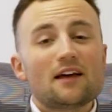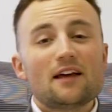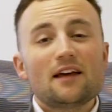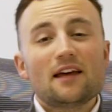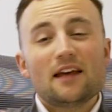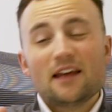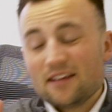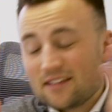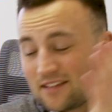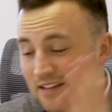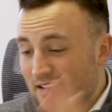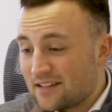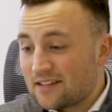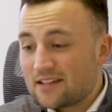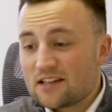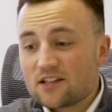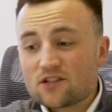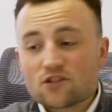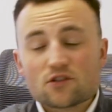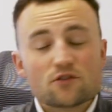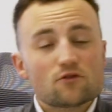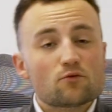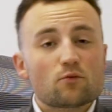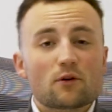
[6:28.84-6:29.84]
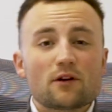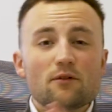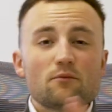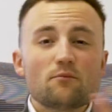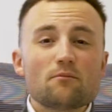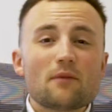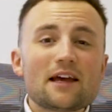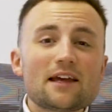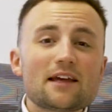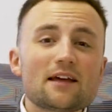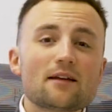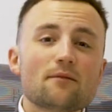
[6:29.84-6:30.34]
his decisions, when he's
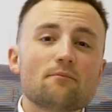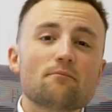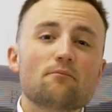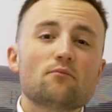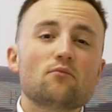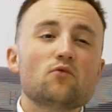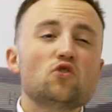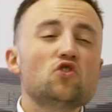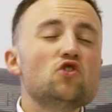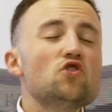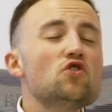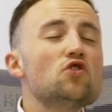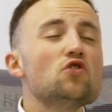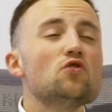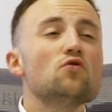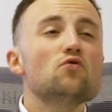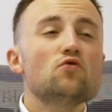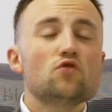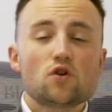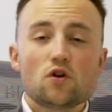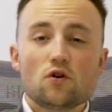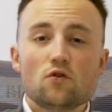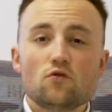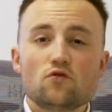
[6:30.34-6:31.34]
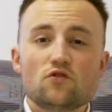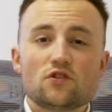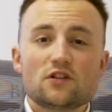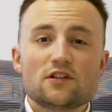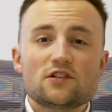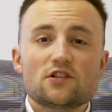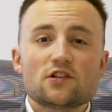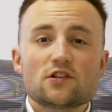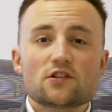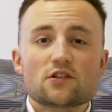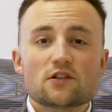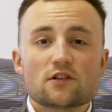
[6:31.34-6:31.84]
making huge
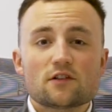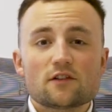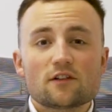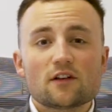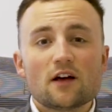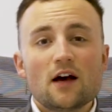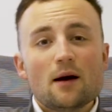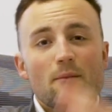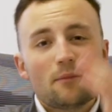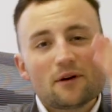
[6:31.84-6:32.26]
decisions,